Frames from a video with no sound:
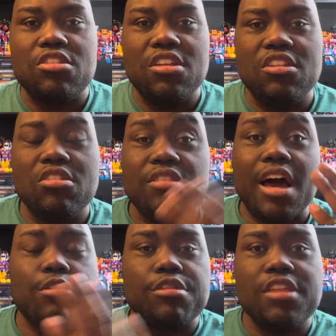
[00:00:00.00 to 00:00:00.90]

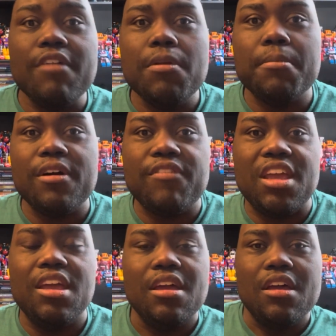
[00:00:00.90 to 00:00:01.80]
2007
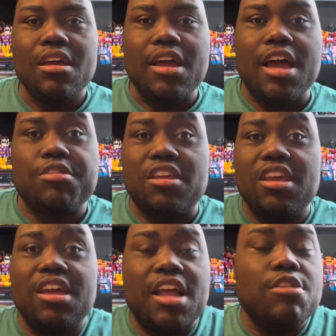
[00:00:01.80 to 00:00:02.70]
movie as a
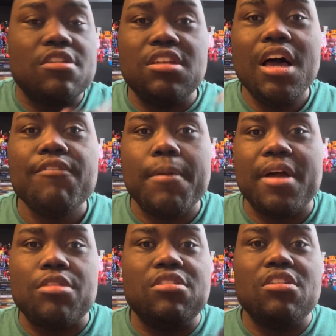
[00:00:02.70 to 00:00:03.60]
kid, I used to love it, but
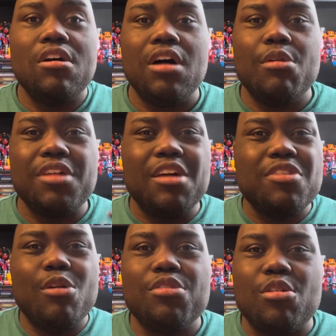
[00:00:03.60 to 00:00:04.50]
as an adult, I
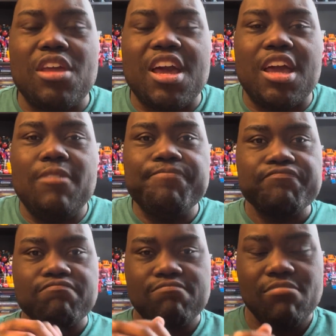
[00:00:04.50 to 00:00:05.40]
thought it was okay.
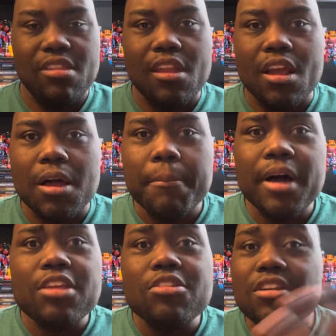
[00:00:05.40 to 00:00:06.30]
But
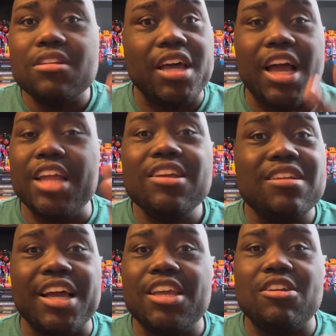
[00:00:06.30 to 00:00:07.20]
I didn't
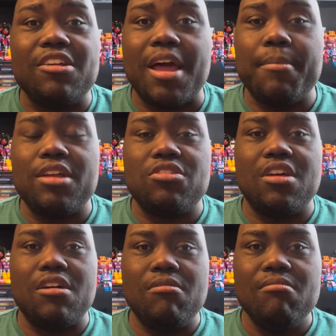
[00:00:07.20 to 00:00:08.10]
like it all that much
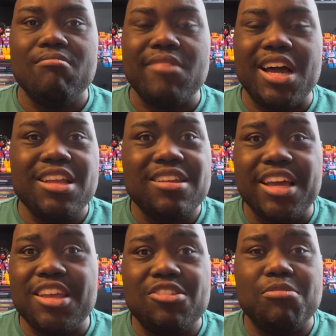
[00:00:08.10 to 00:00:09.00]
though. I didn't
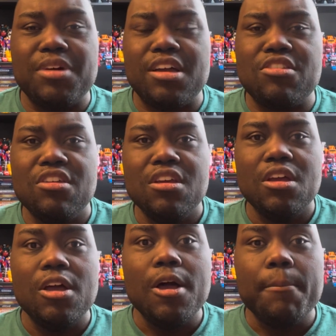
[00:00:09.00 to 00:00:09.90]
like it too much.
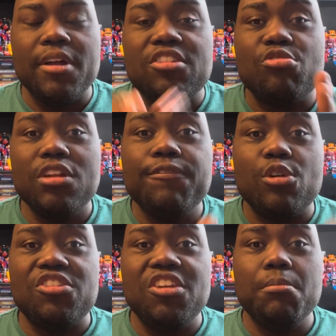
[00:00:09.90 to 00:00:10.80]
But the
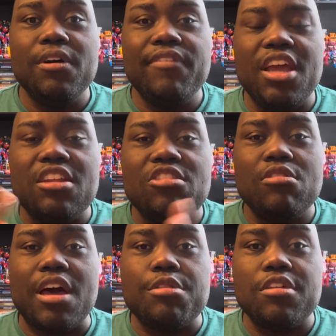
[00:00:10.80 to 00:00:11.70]
2014 movie and the
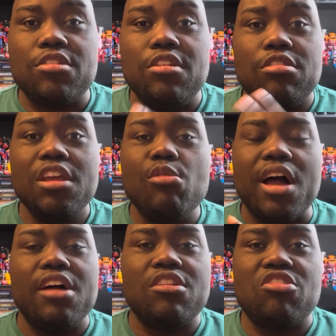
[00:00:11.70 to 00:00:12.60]
2016 sequel,
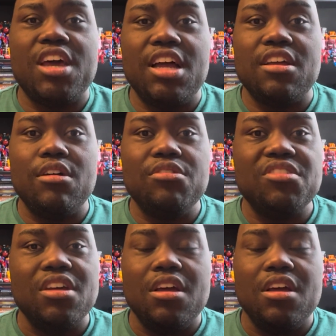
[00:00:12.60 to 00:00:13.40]
Out of the Shadows,